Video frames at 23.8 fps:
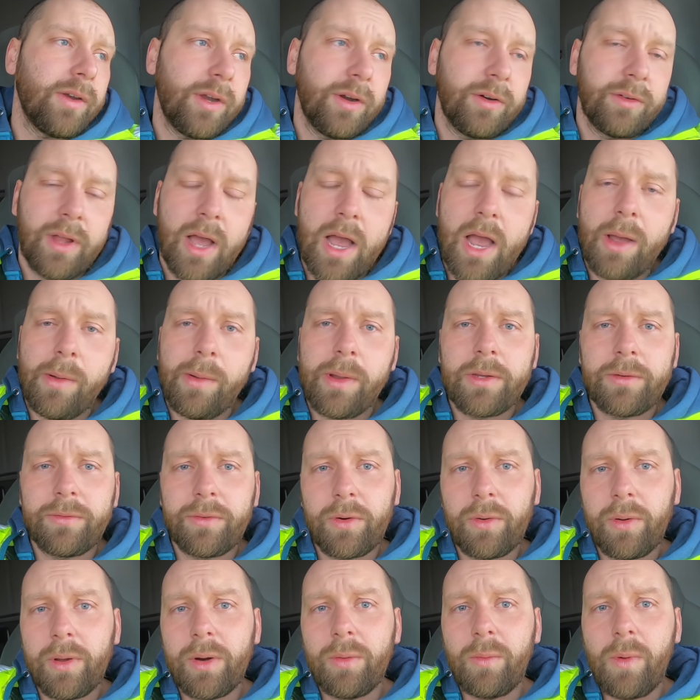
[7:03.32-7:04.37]
out here on the highways for
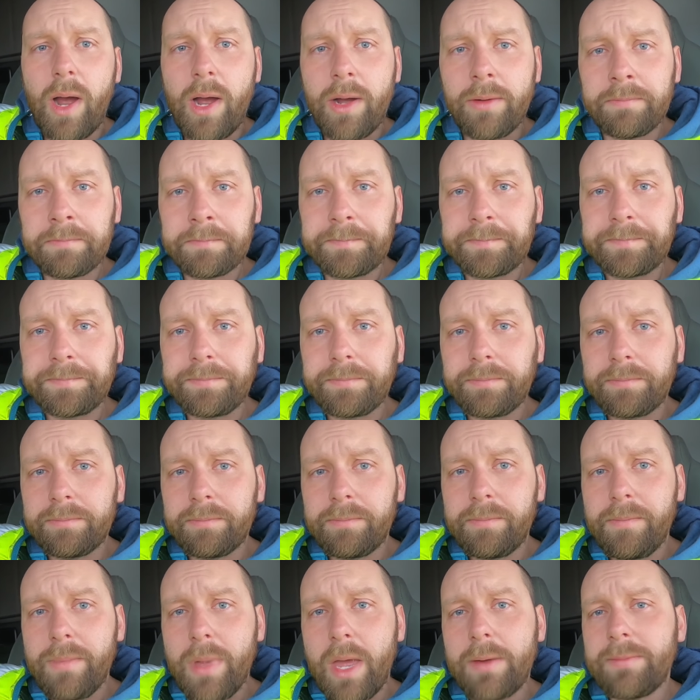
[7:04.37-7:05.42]
quite a while,
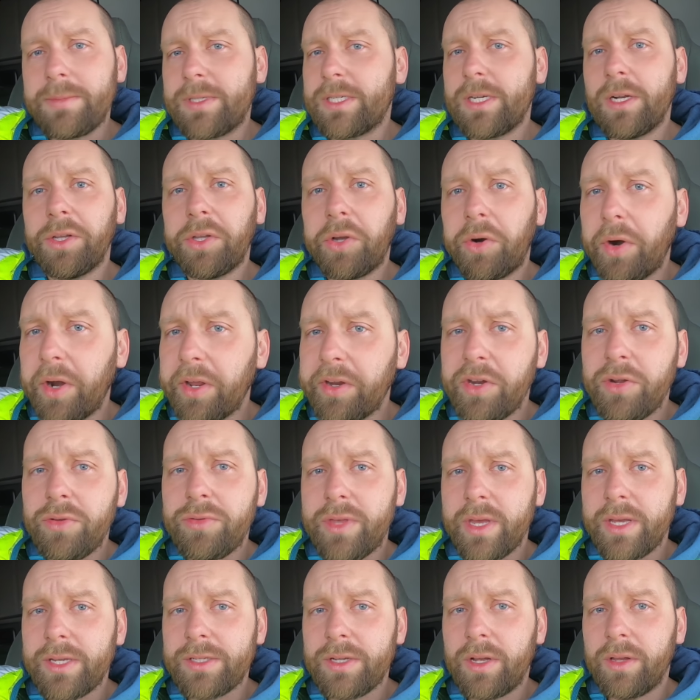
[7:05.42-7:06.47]
and I'm still learning new
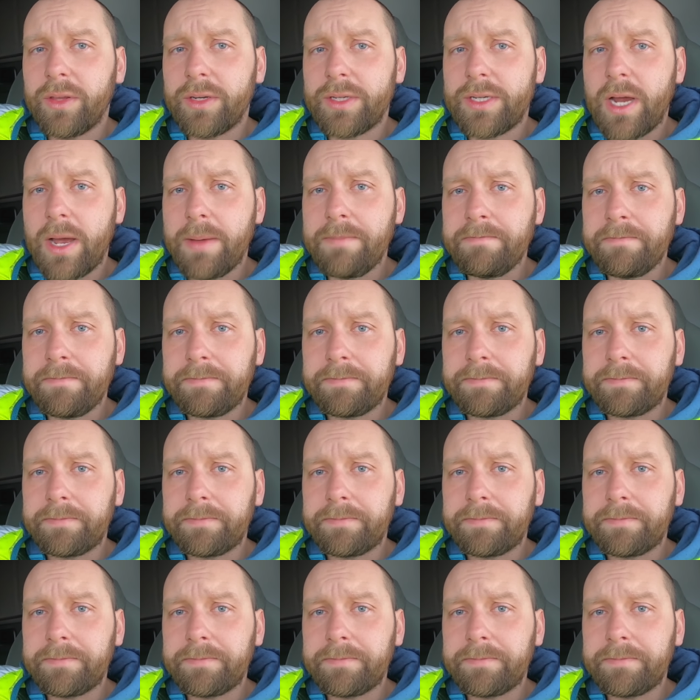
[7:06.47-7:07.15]
things all the time.